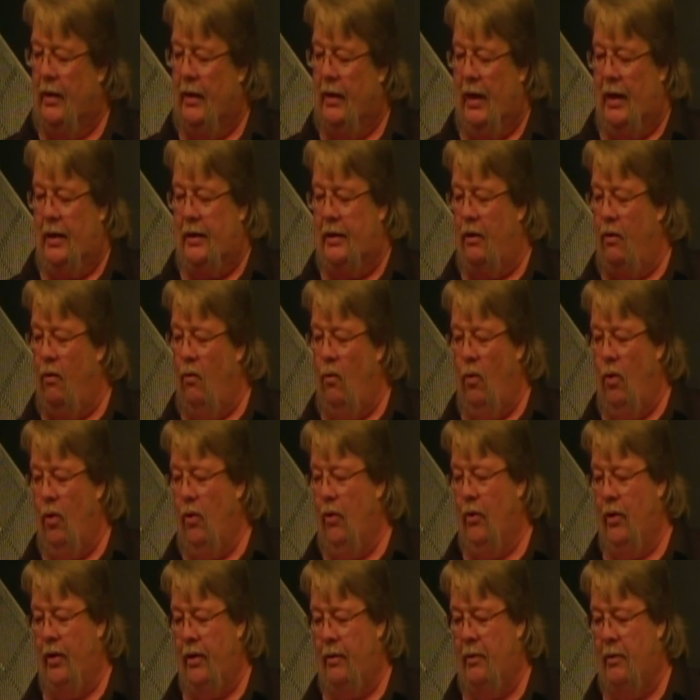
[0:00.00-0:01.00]
And don't
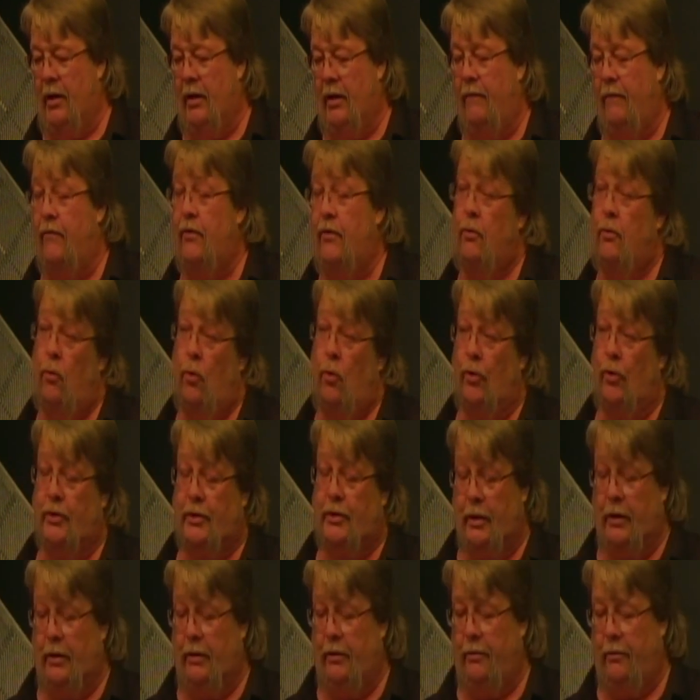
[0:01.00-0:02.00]
worry, many of you were
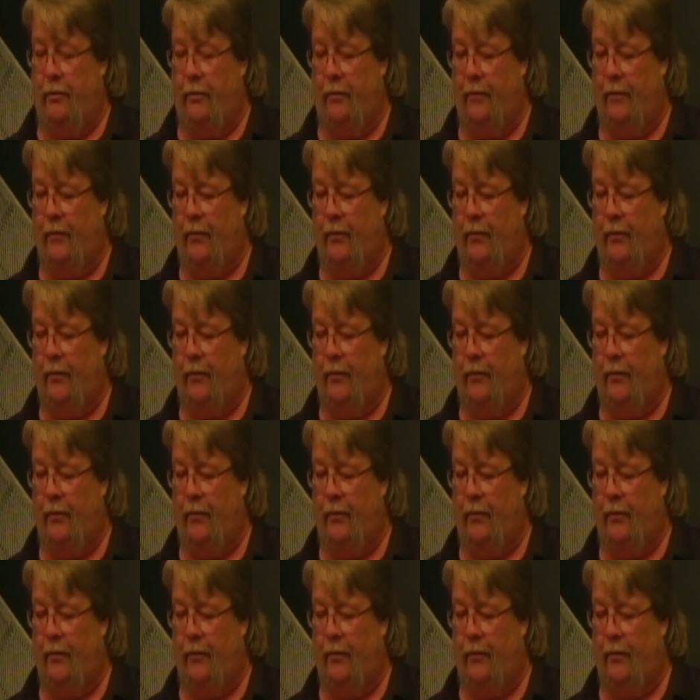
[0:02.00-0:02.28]
too.